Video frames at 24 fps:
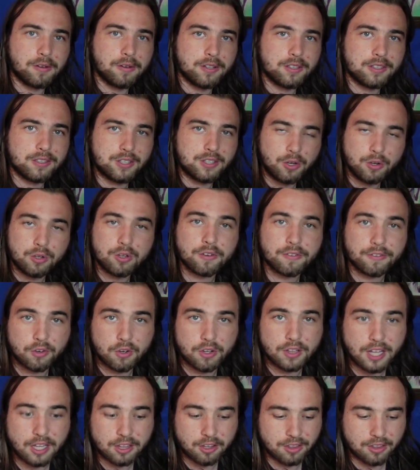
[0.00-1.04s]
tutor for
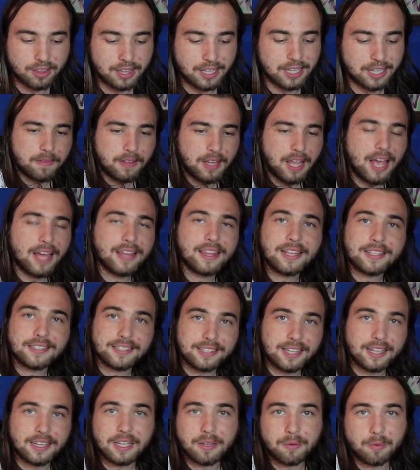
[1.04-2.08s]
another thing. And then
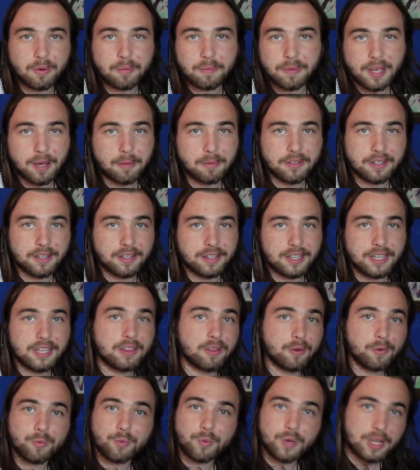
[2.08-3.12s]
Cindy will be able to
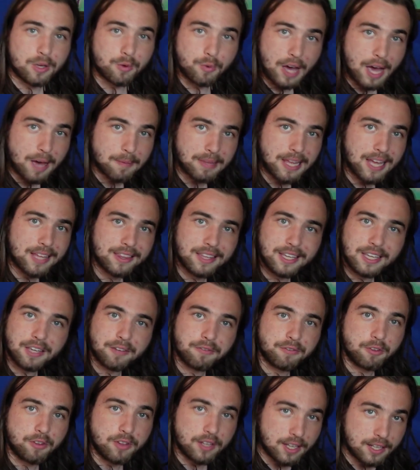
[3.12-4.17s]
either re-grab that thing
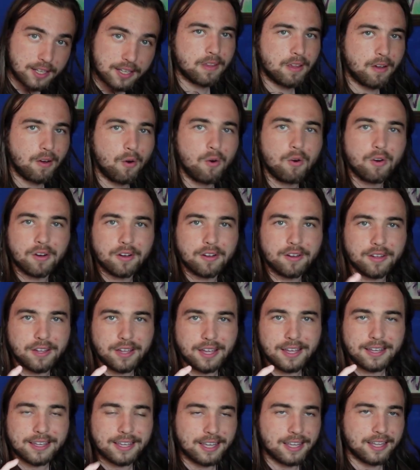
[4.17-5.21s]
if you need it, or
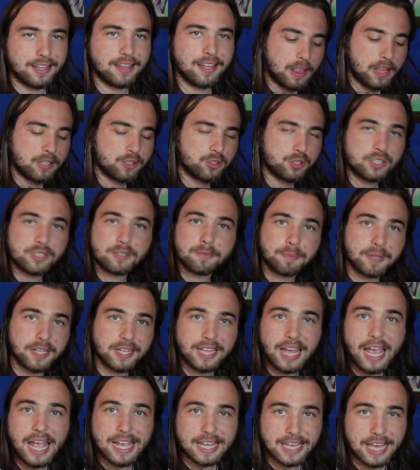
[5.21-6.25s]
it can just be an
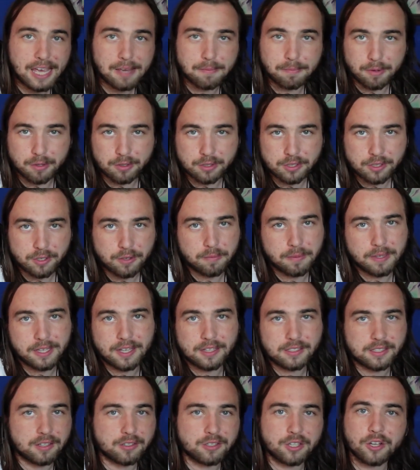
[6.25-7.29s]
8k booster,
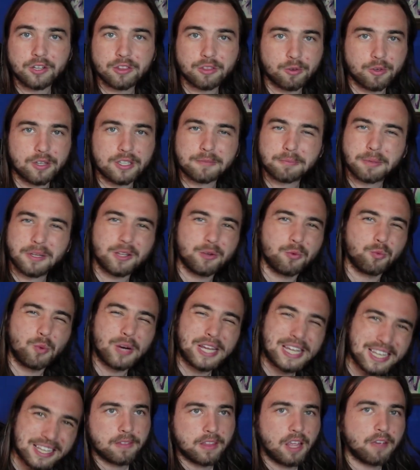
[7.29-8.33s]
because our turn 3 is pretty
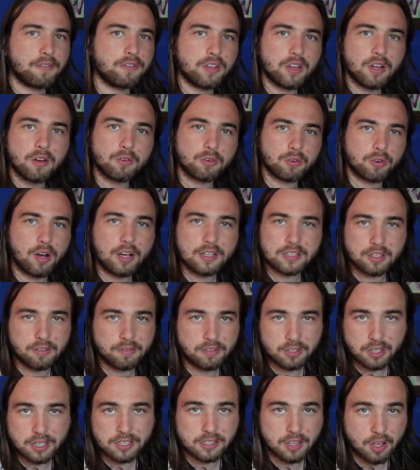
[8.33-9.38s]
weak. If you don't cross
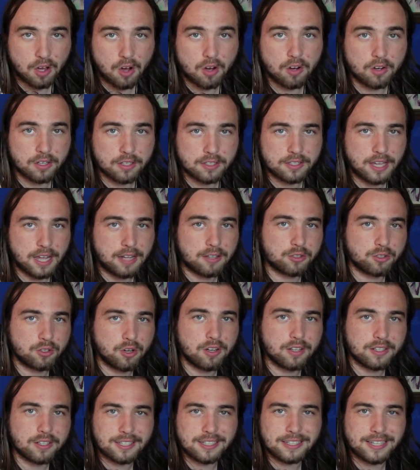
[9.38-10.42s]
overdress the R's, our
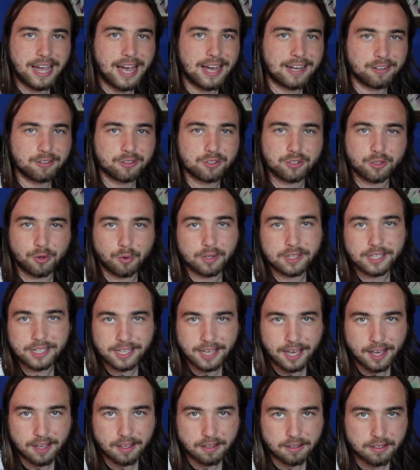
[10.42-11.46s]
strongest attacker is
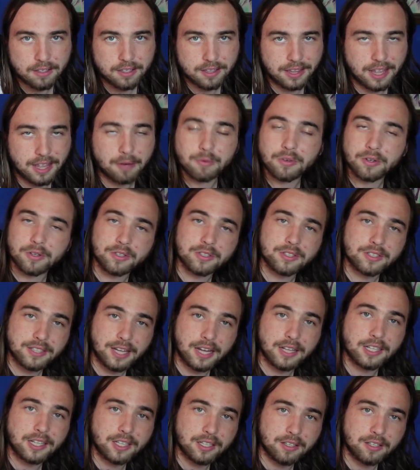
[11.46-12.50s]
20k that were standing